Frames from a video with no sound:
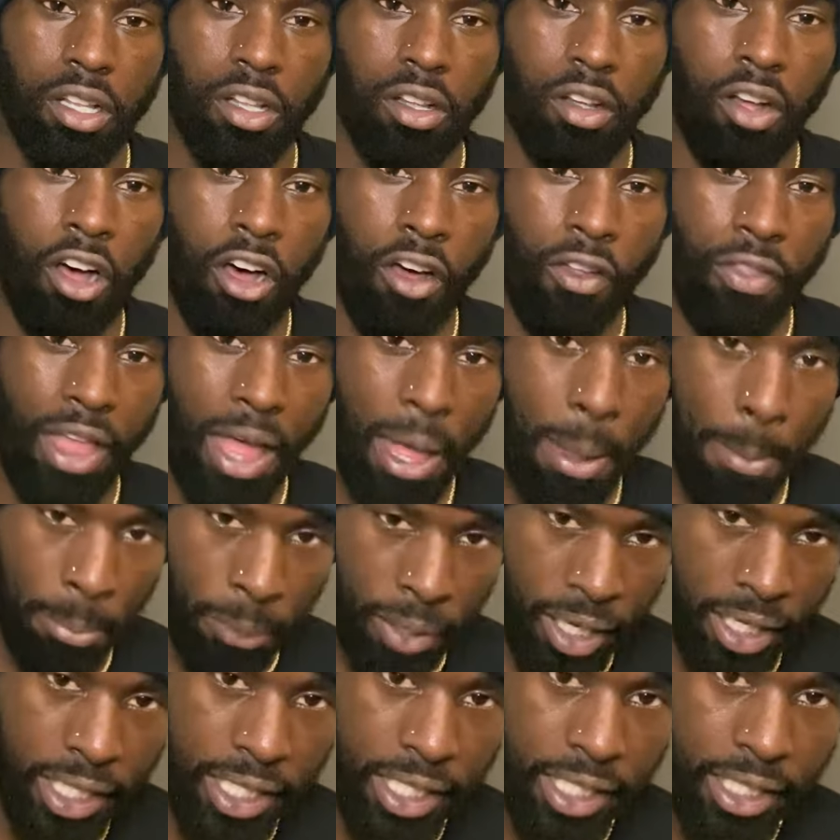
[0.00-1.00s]
all that
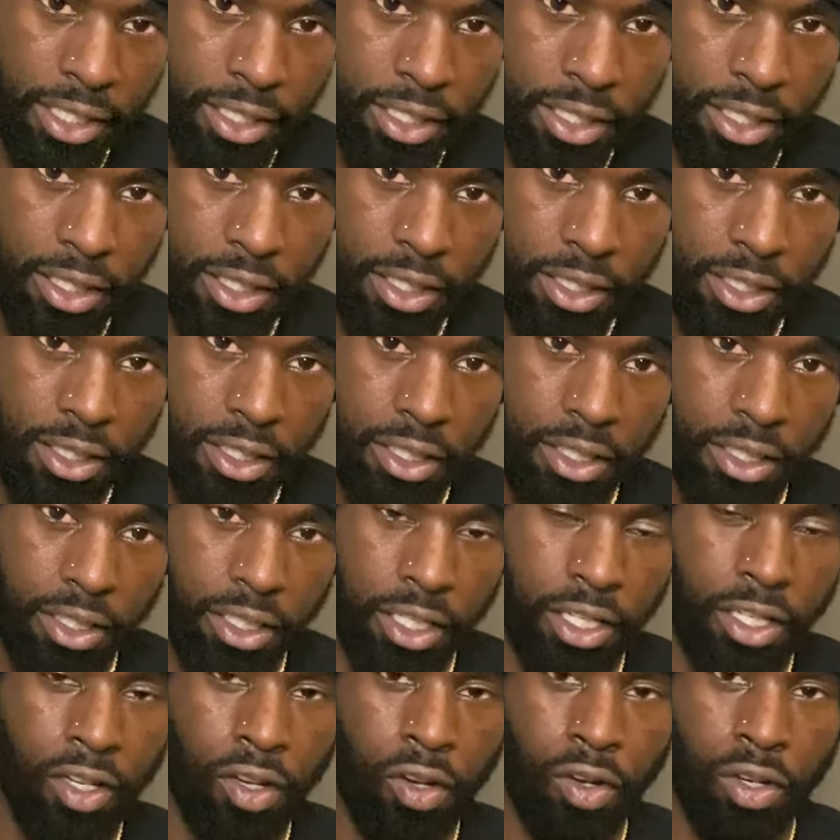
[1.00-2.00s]
money.
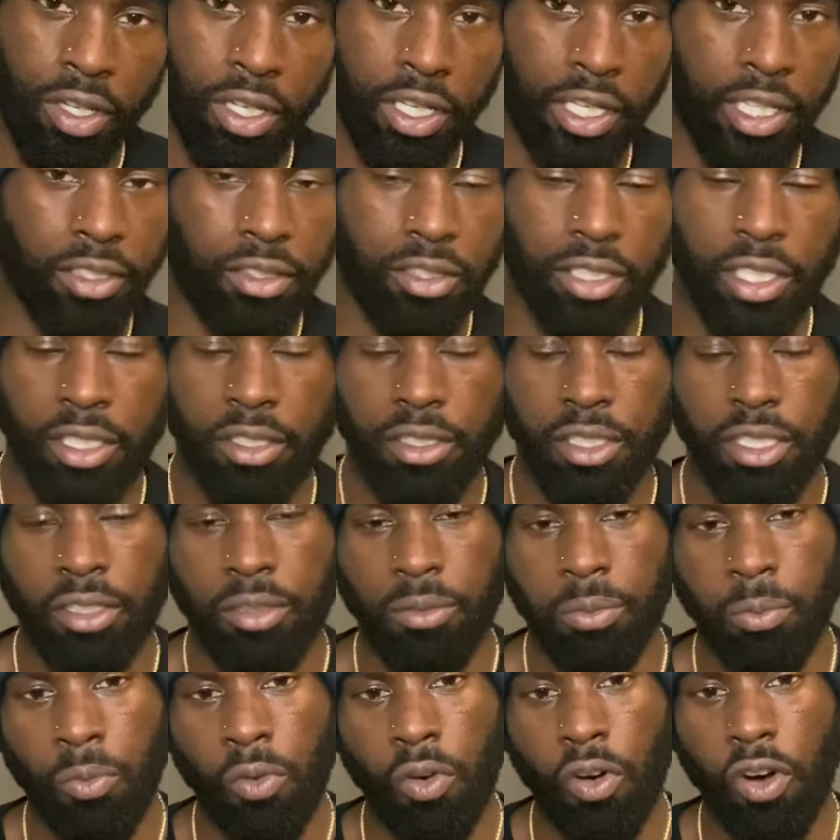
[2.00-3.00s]
You know, it's it's it's
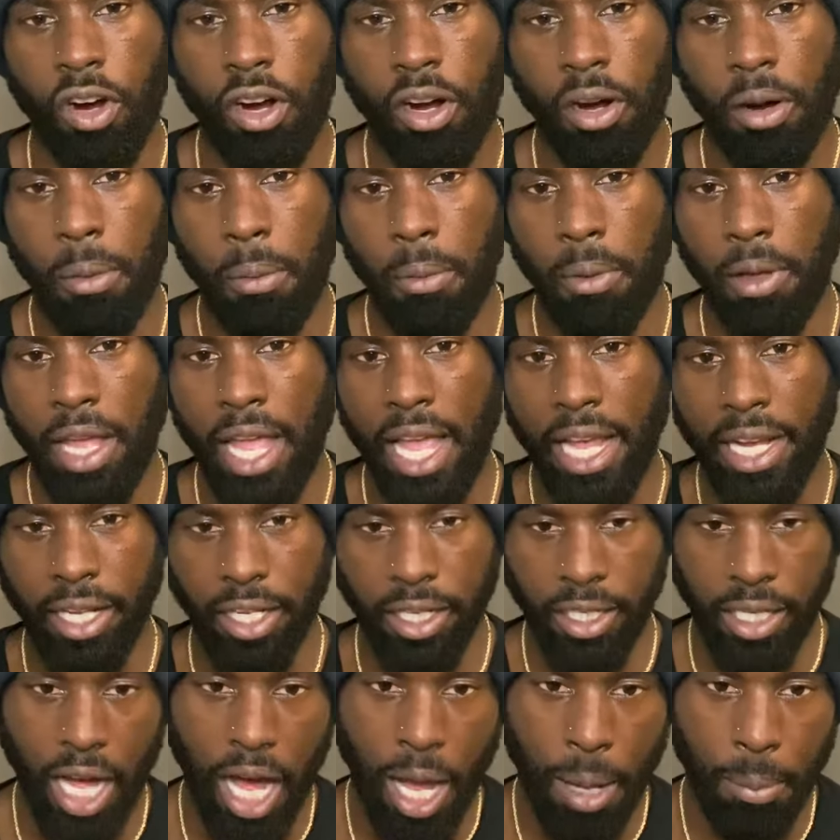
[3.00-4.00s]
more
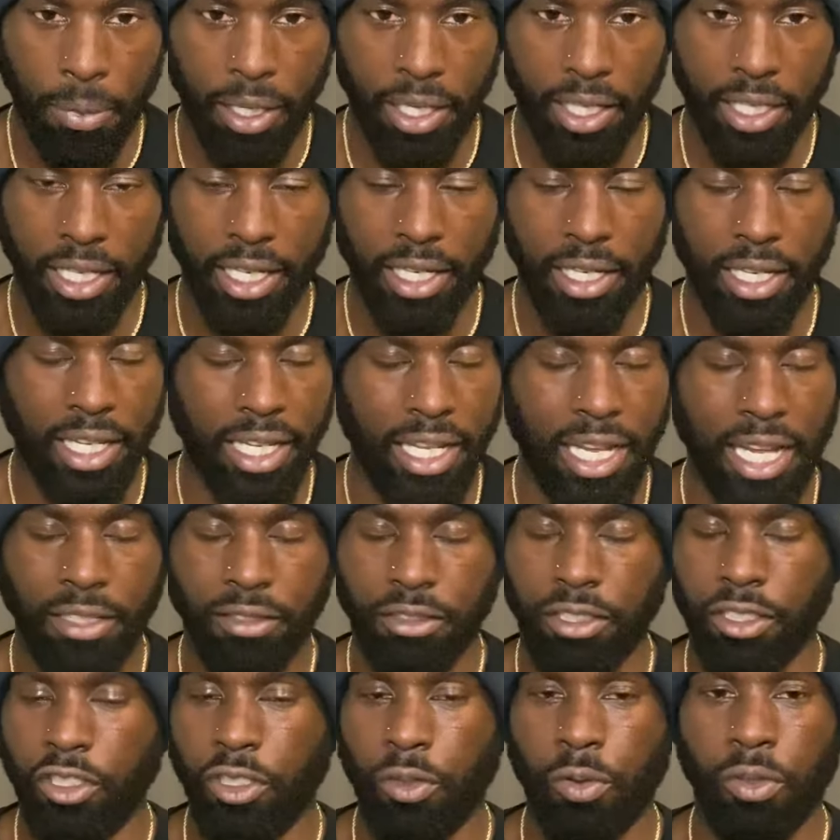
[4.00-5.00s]
economic. It, it has
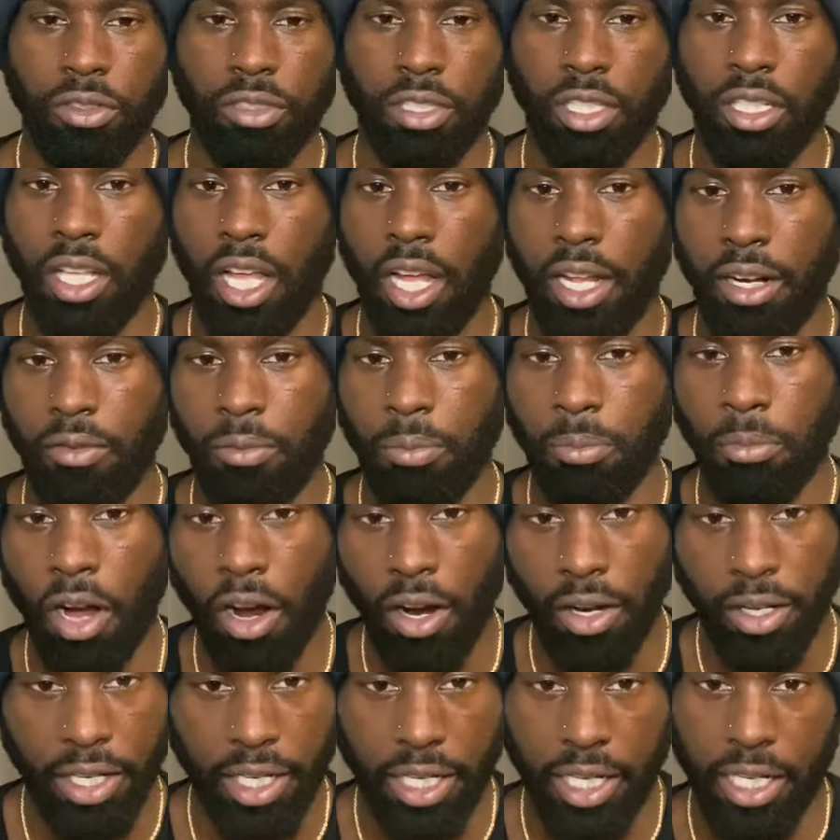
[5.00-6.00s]
to do with a lot of
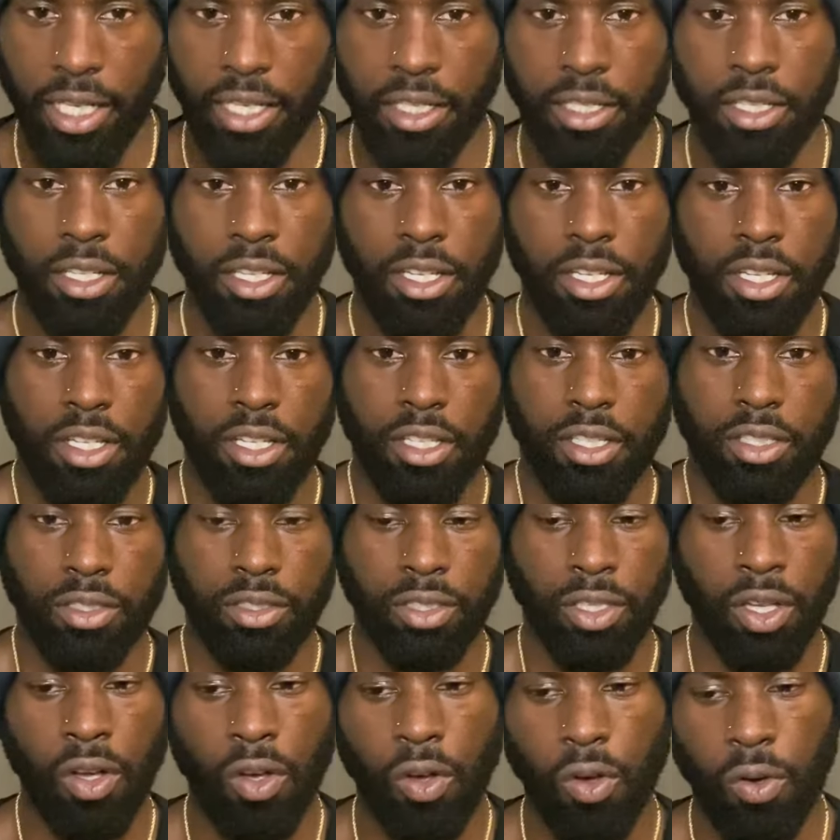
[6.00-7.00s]
marketing.
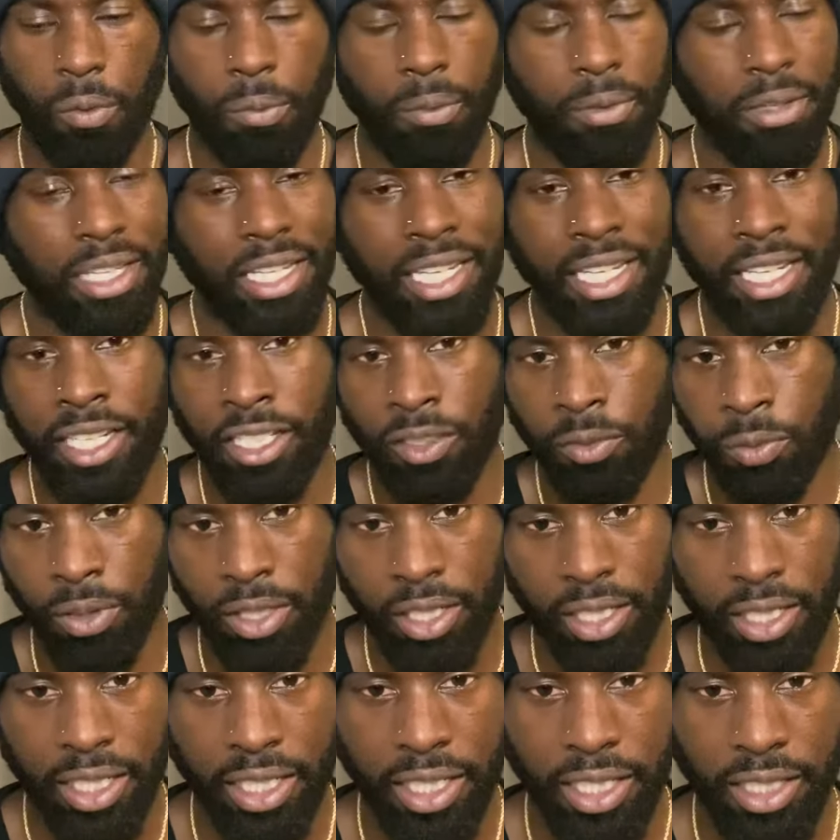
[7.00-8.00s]
So it is what
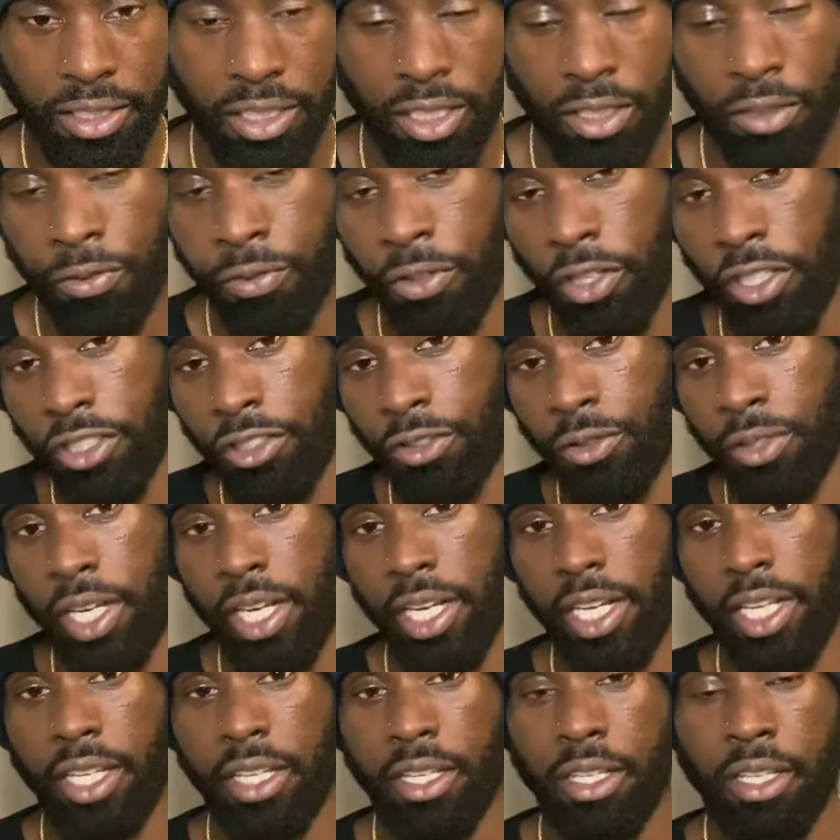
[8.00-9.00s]
it is. It's
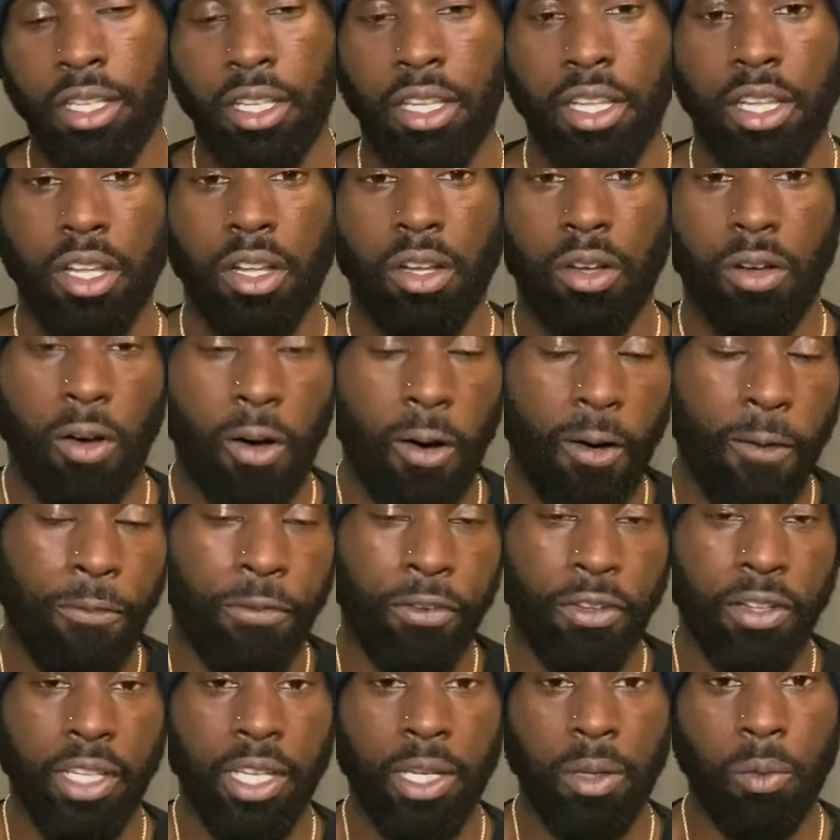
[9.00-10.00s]
frustrating.
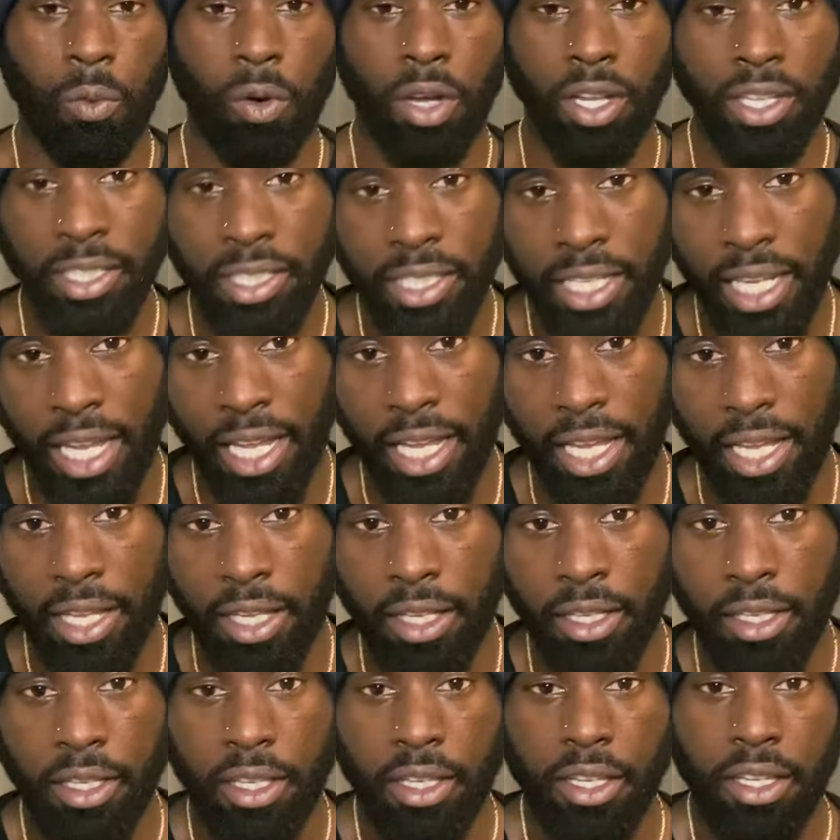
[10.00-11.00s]
Hopefully, one
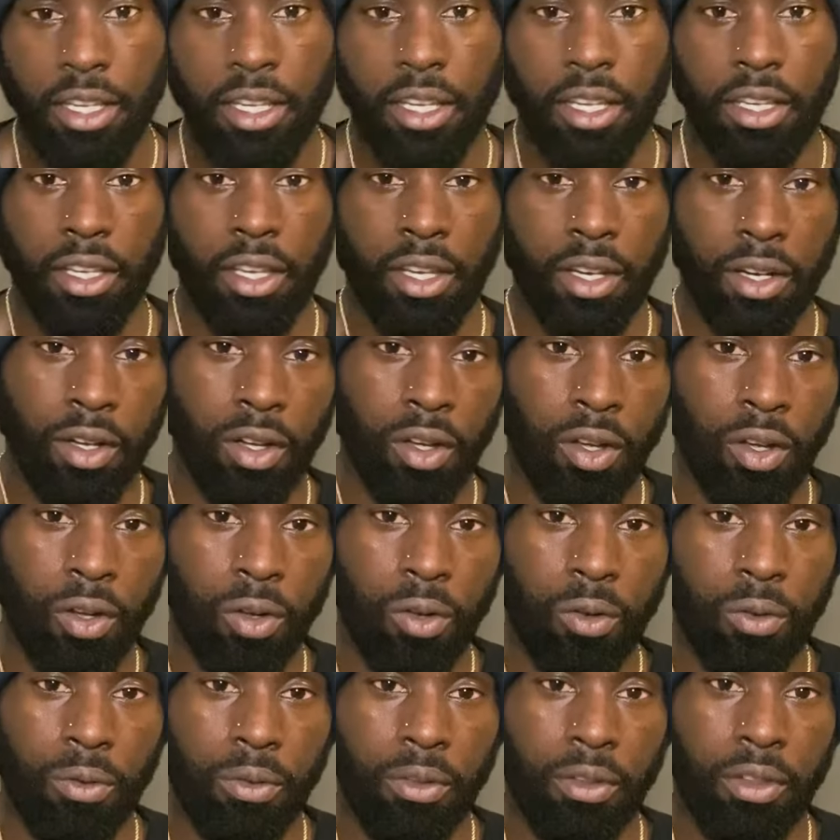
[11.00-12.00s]
day you
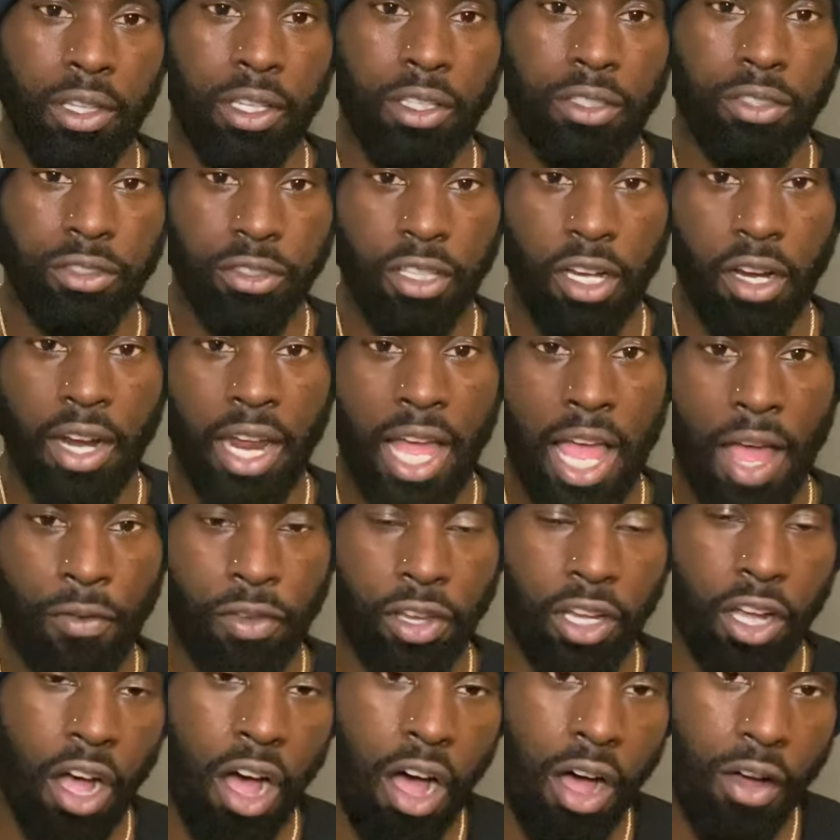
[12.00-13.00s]
know, they'll start
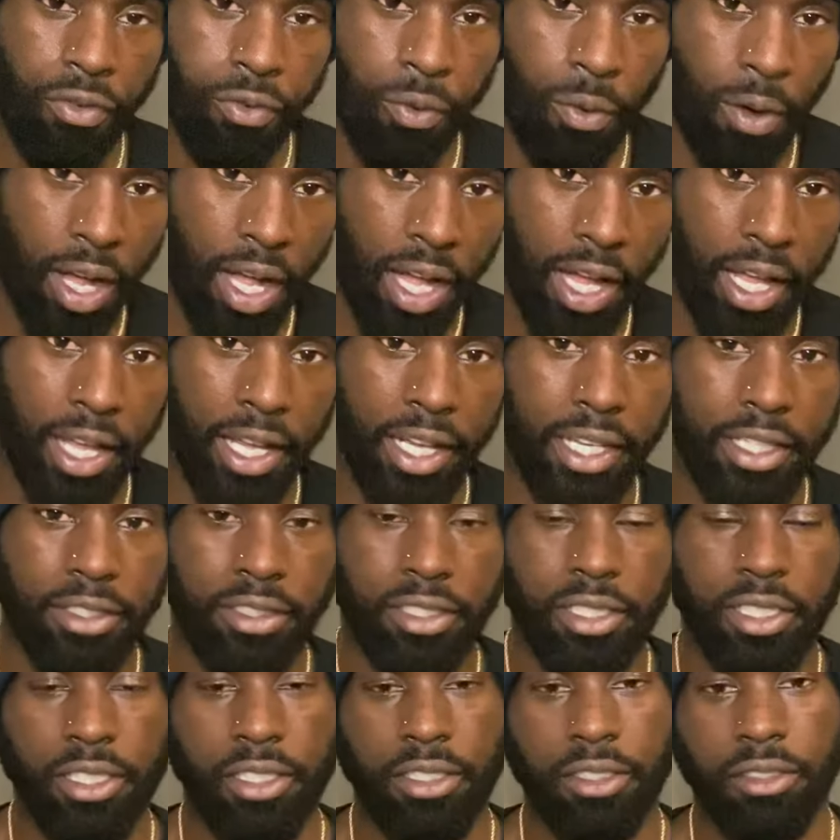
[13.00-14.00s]
having off whites
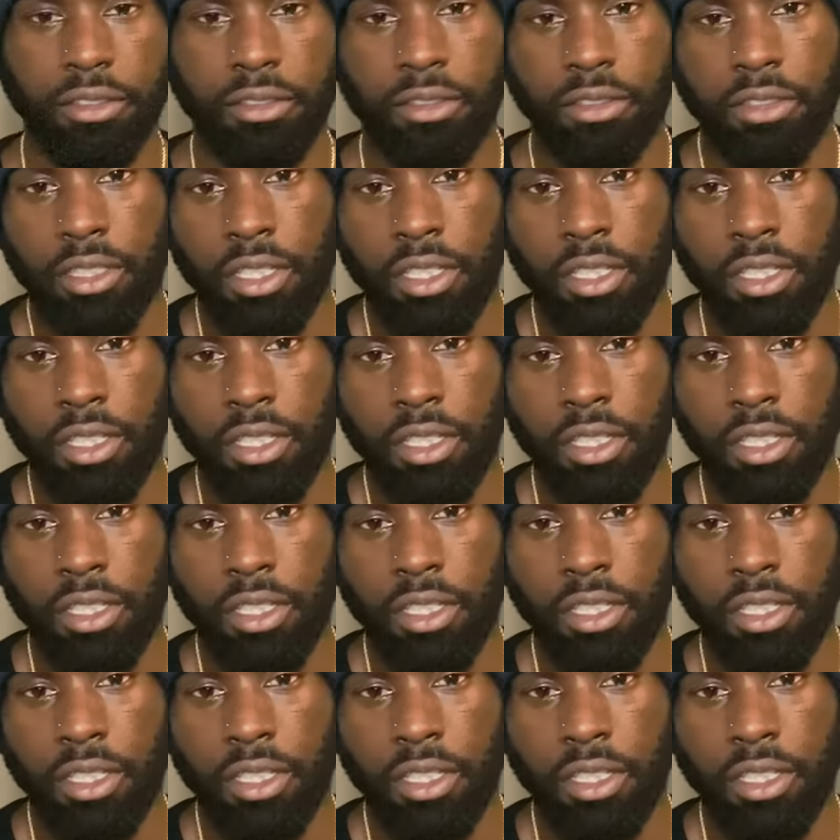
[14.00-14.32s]
and,